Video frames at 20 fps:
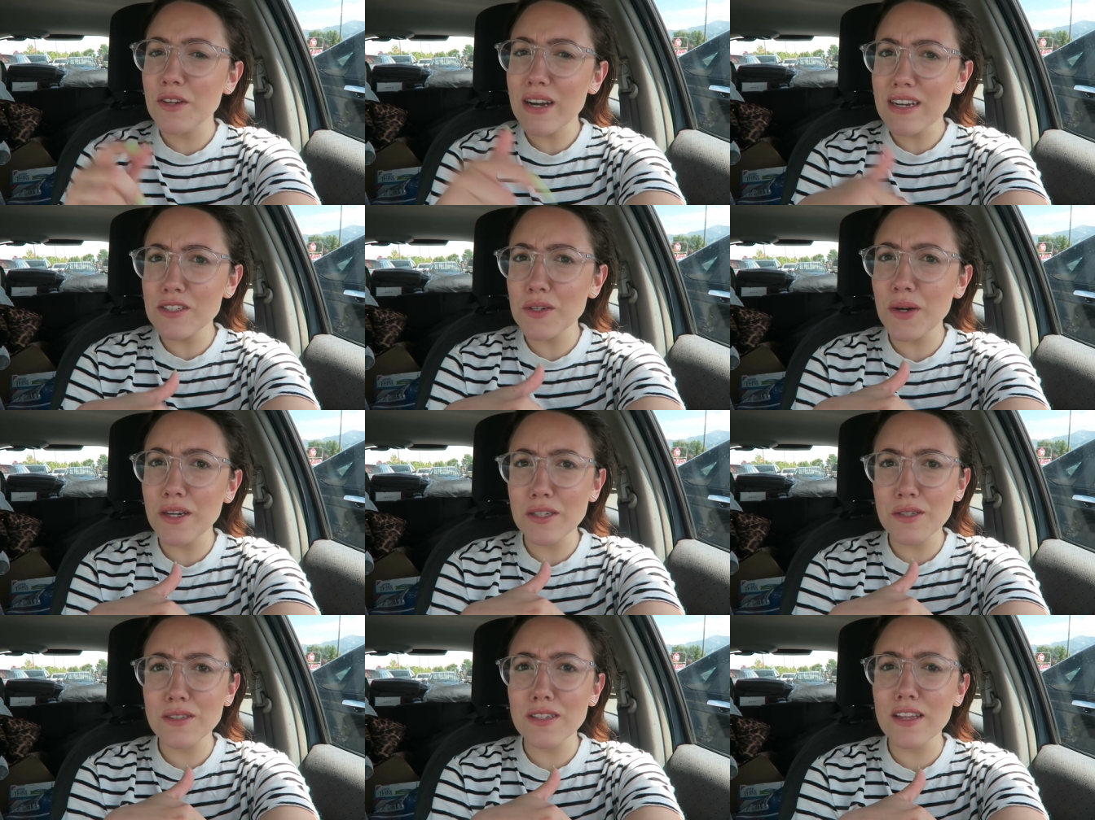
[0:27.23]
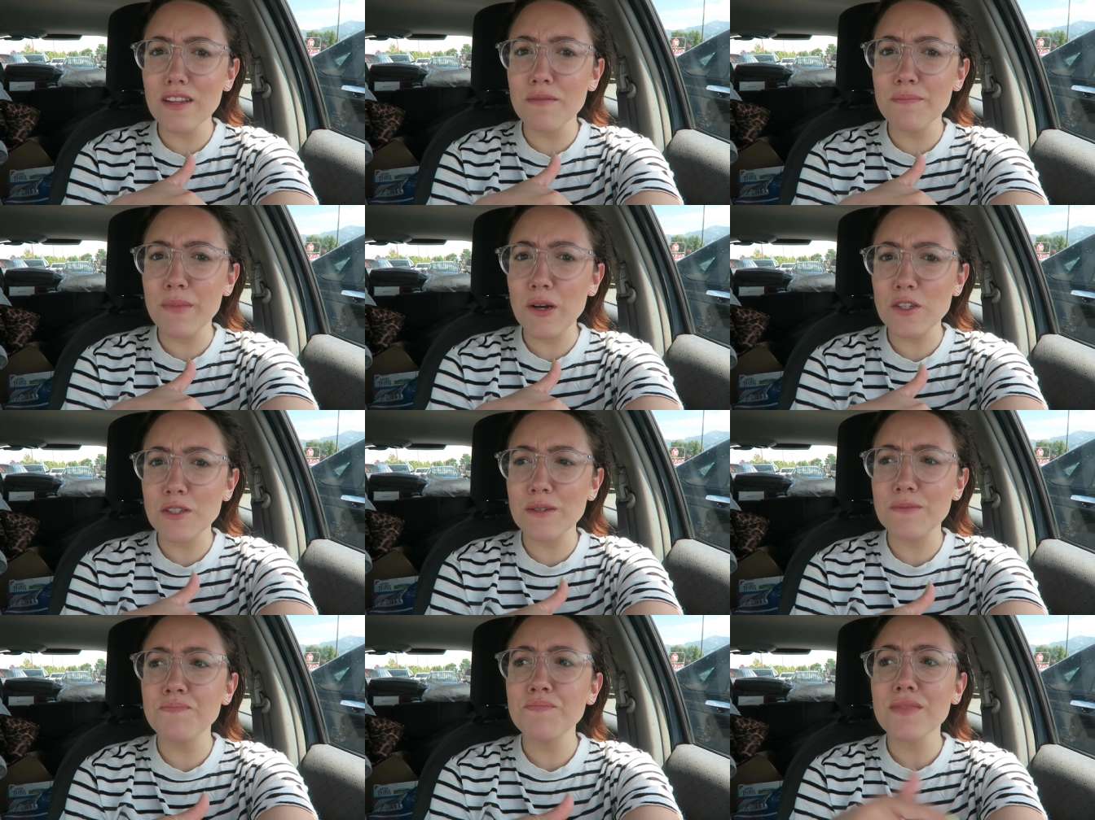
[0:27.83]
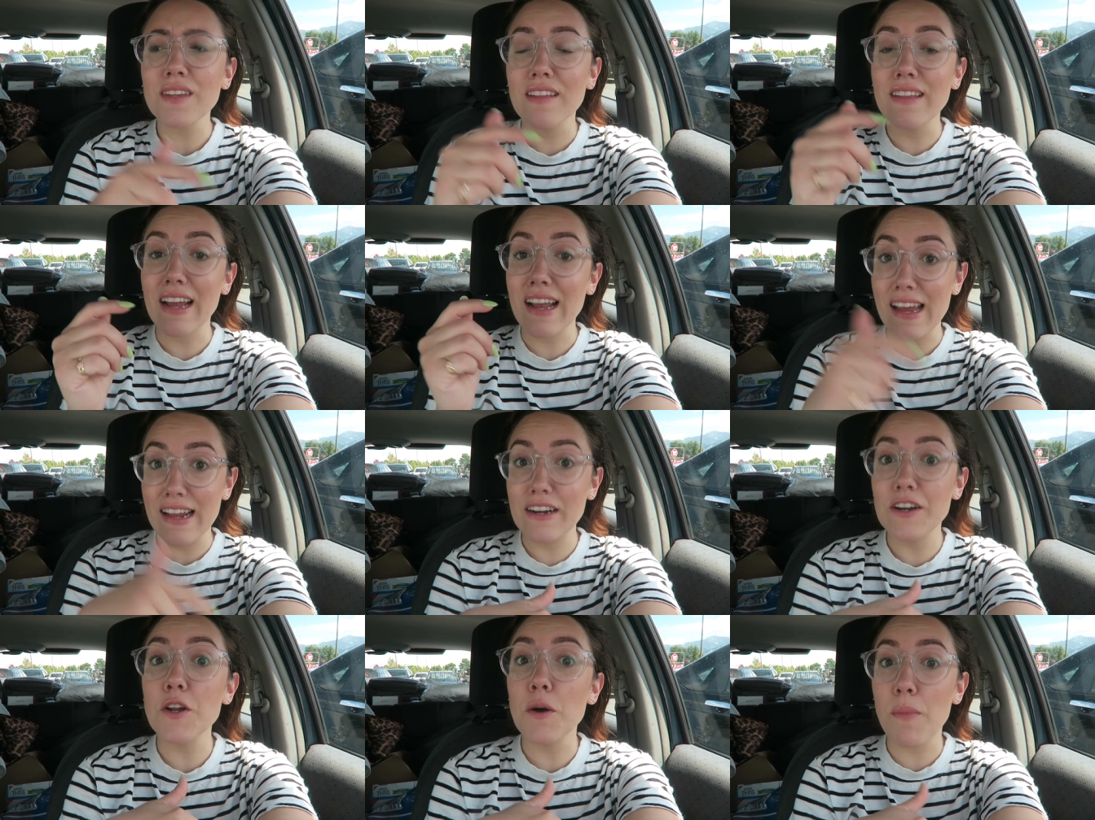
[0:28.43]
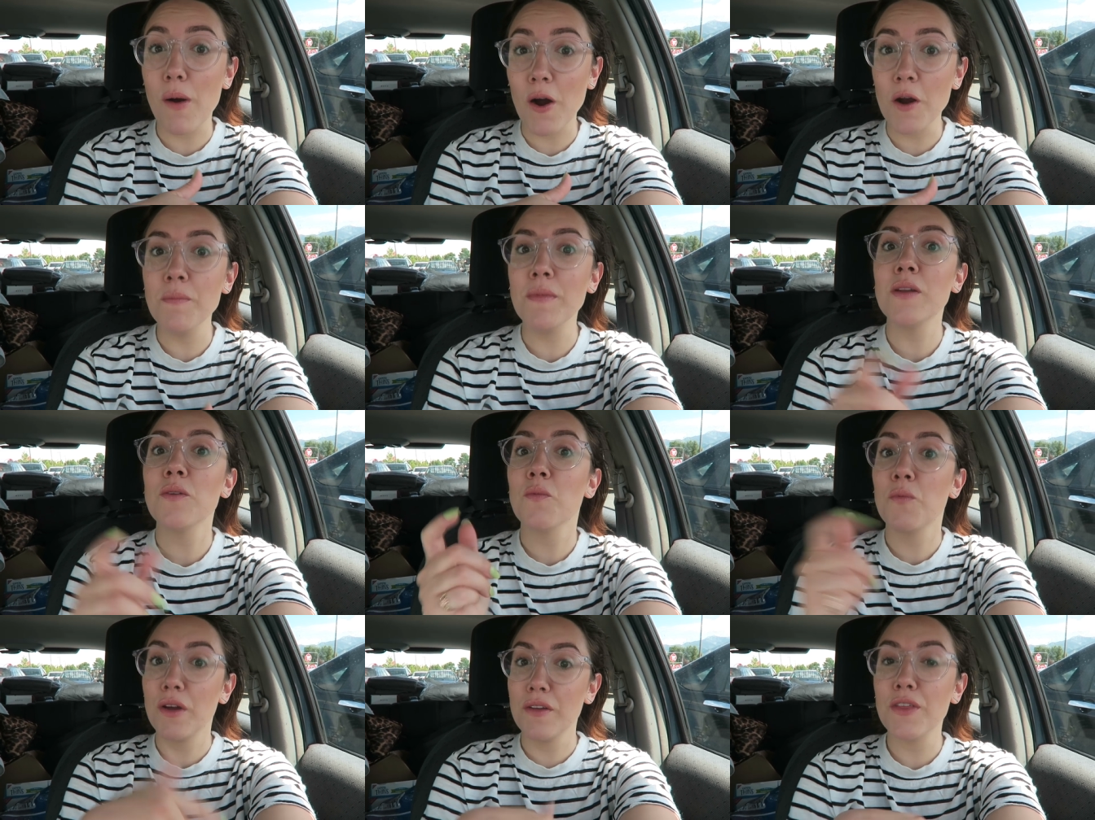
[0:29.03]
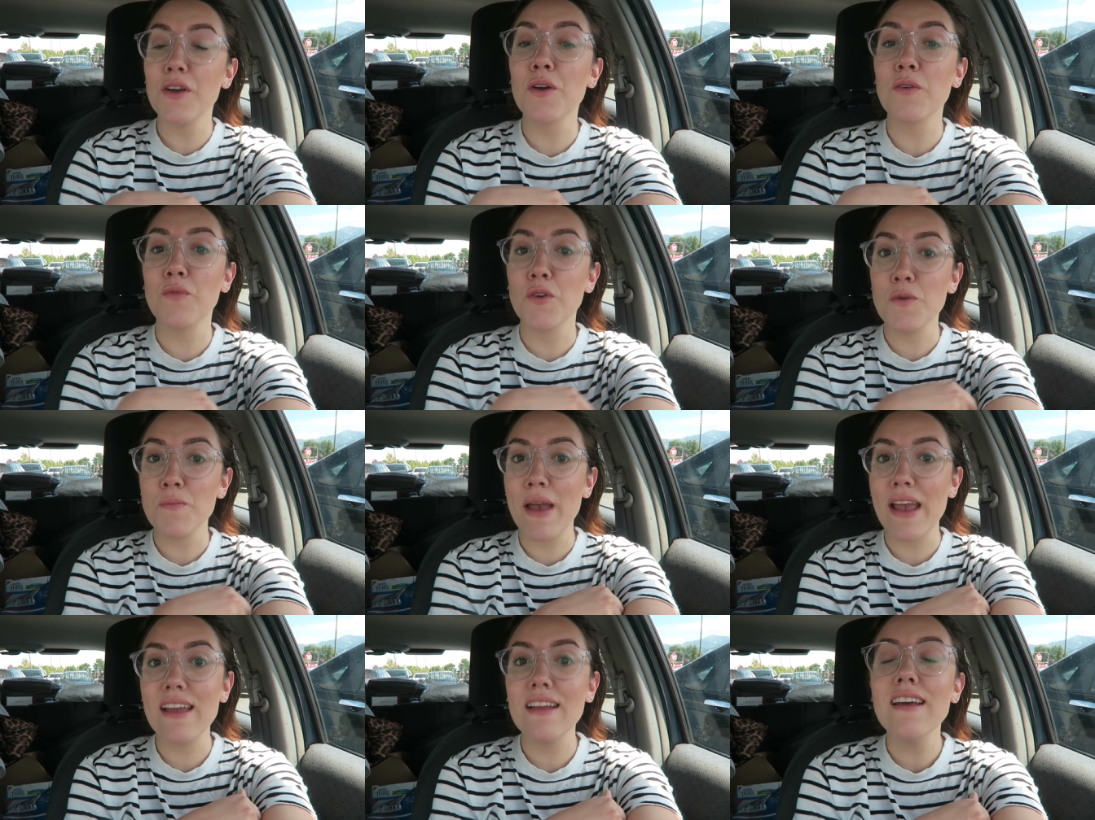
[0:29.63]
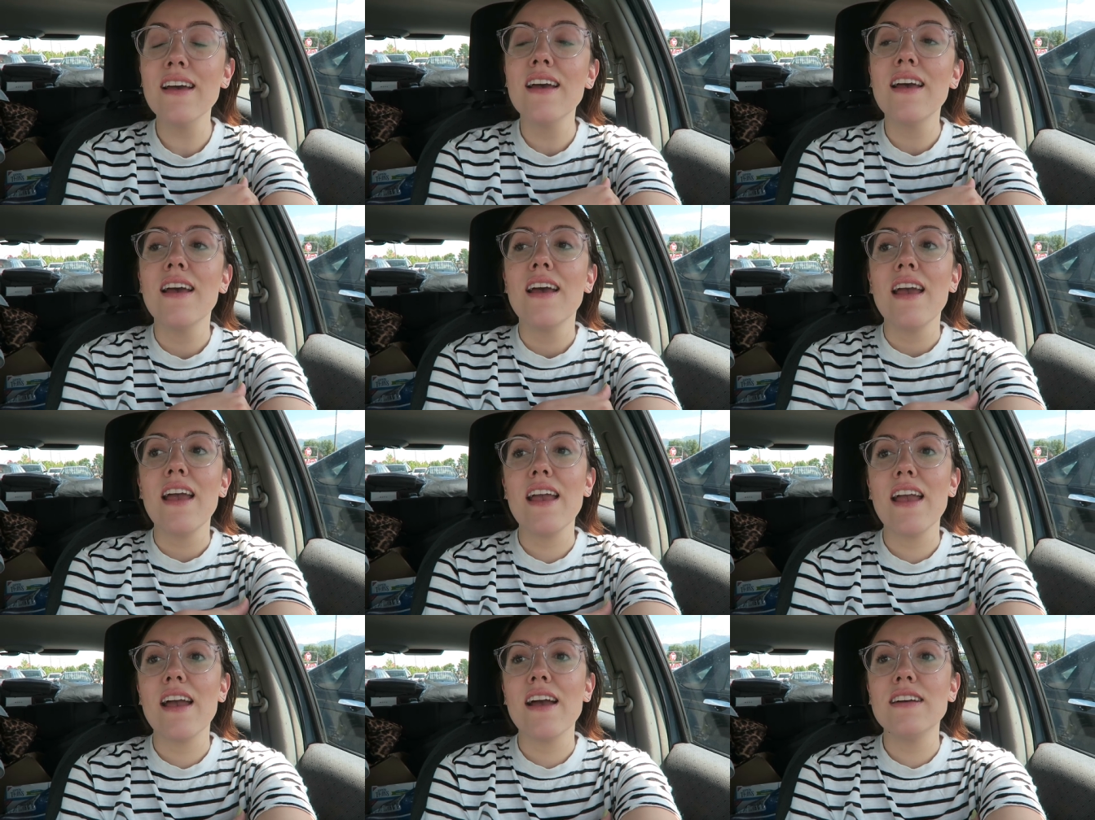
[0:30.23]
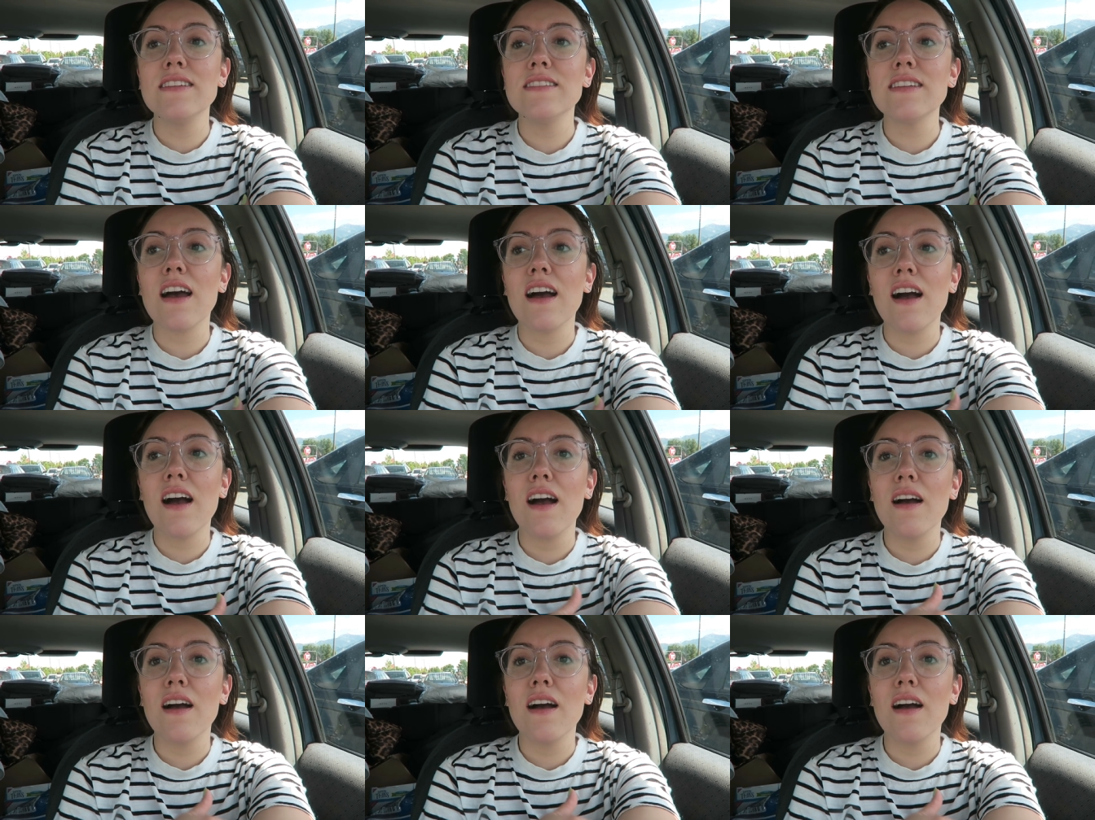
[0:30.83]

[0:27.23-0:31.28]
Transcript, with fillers: You guys know I used to live in Bozeman, like in an apartment with a roommate, and